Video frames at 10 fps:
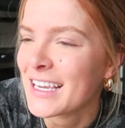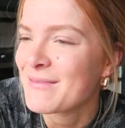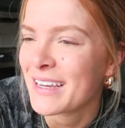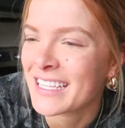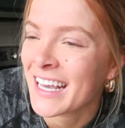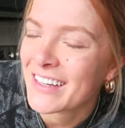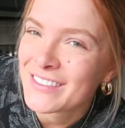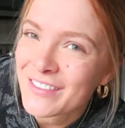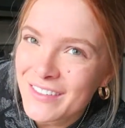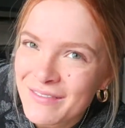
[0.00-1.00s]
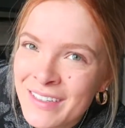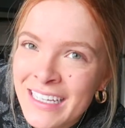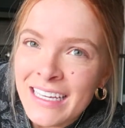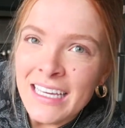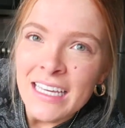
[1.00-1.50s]
keep myself from
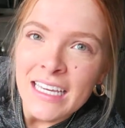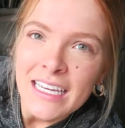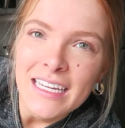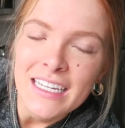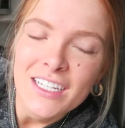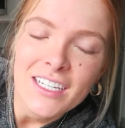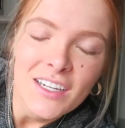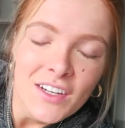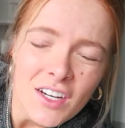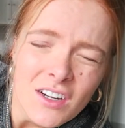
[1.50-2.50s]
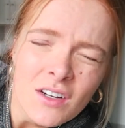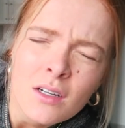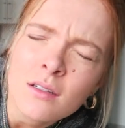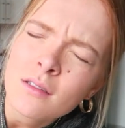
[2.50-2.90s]
eating cookie dough.